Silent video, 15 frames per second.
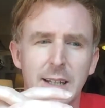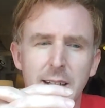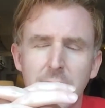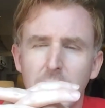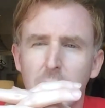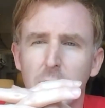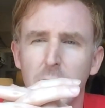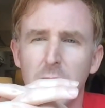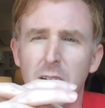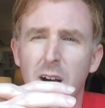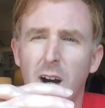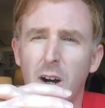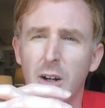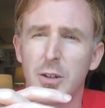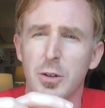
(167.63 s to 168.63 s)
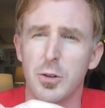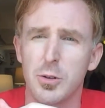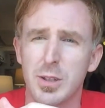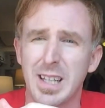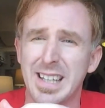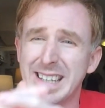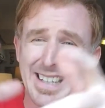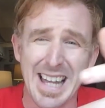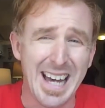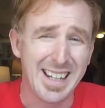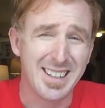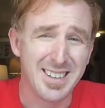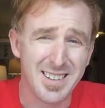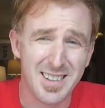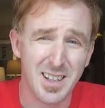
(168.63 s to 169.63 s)
Now, on Earth,
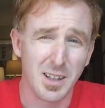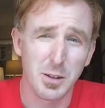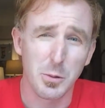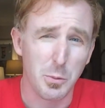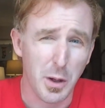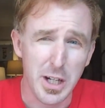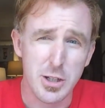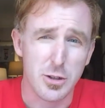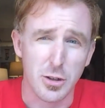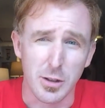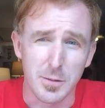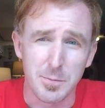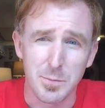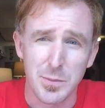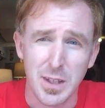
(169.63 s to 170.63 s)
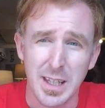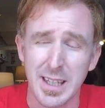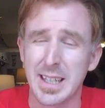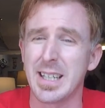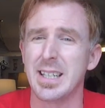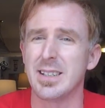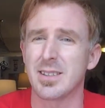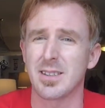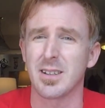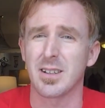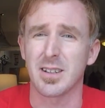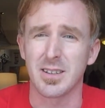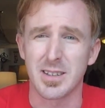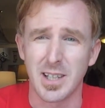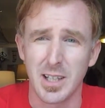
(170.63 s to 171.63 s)
that acceleration is a
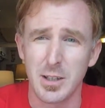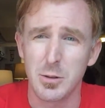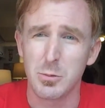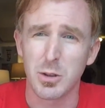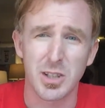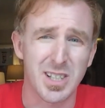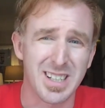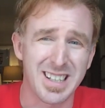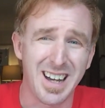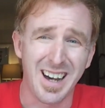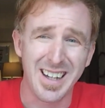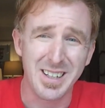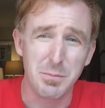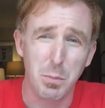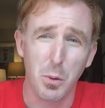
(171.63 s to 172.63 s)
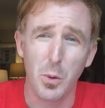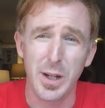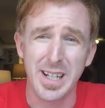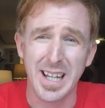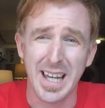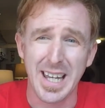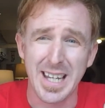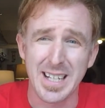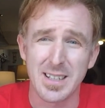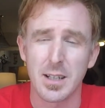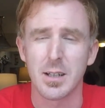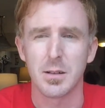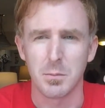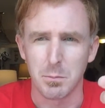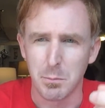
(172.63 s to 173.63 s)
continuous 9.8
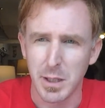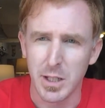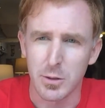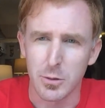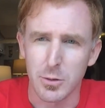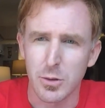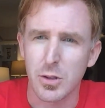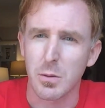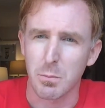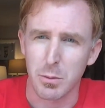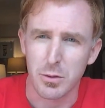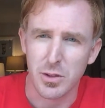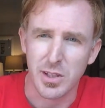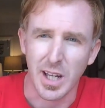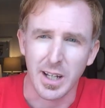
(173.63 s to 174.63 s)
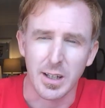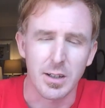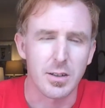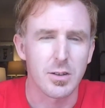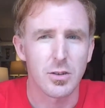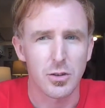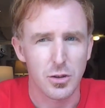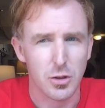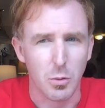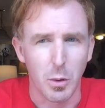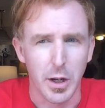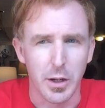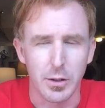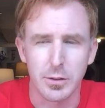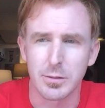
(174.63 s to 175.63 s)
meters per second
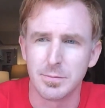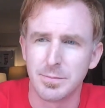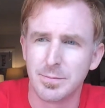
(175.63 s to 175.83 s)
squared.